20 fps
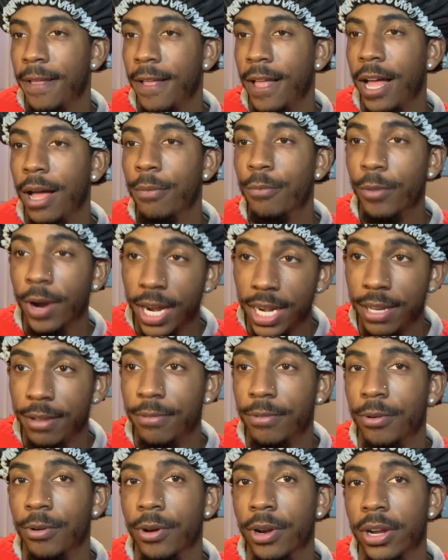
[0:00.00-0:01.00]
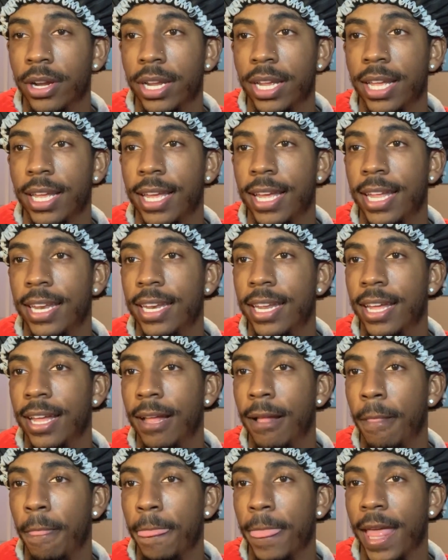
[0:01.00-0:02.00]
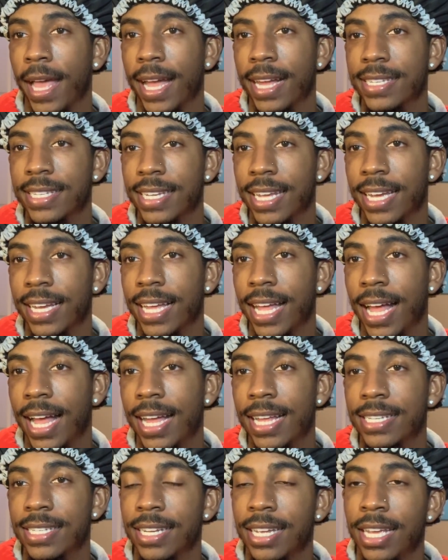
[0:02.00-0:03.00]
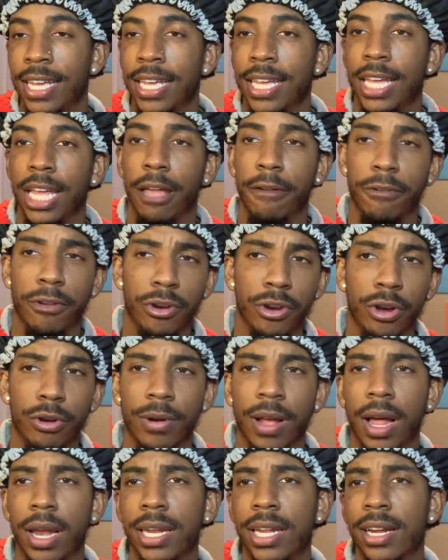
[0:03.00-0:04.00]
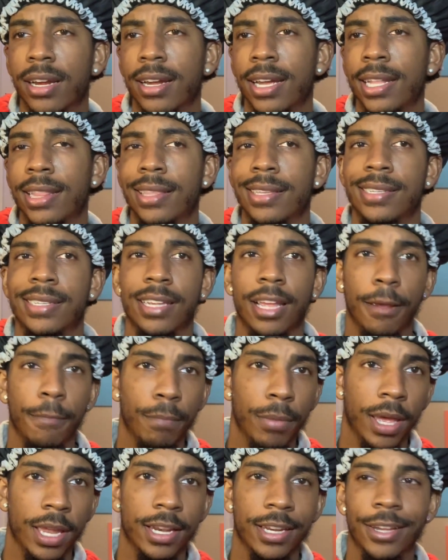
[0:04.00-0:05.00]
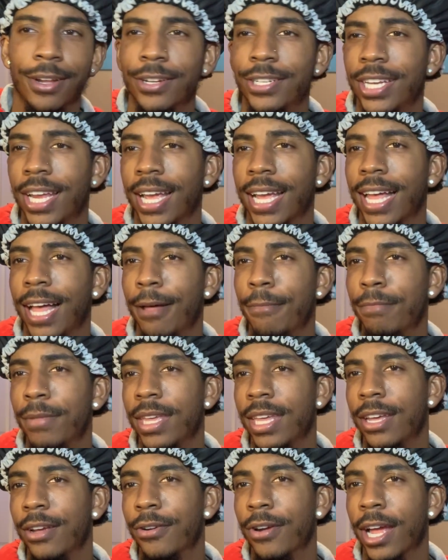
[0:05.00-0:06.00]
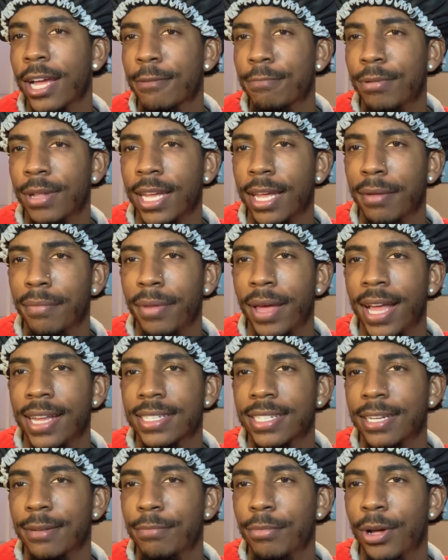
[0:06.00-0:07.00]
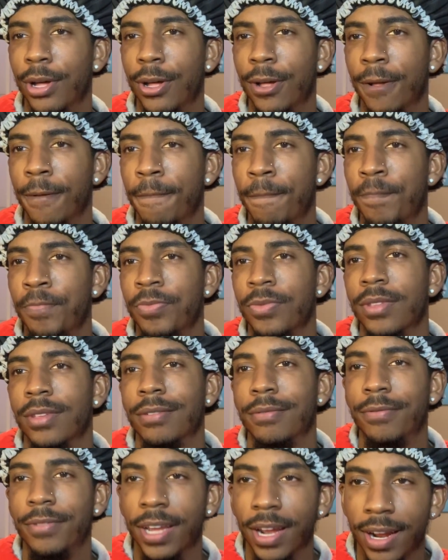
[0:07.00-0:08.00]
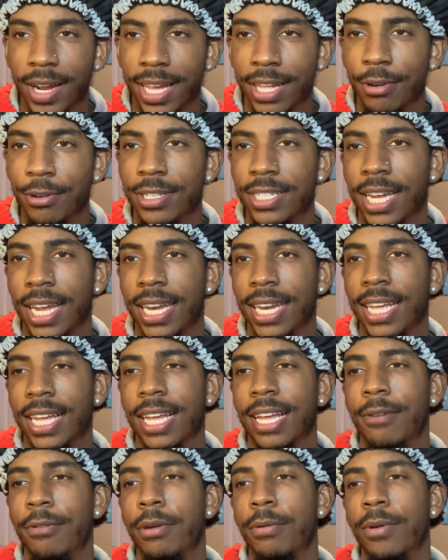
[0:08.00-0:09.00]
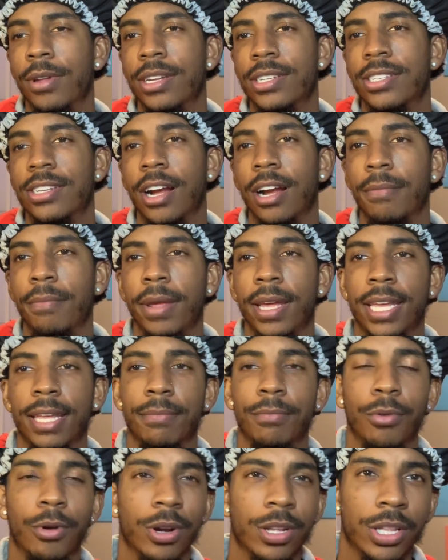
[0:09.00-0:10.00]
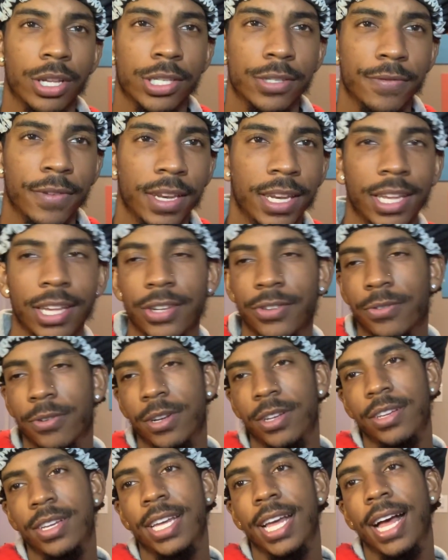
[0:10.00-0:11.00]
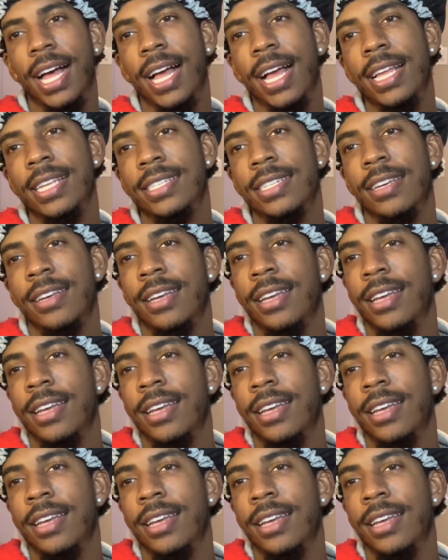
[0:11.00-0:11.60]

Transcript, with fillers: I'm ready for it. And uh, like I said, guys, if you're new around here, hit the sub button. Go check out me and Greg playing basketball. Very entertaining. We want to start making more of those videos for you guys.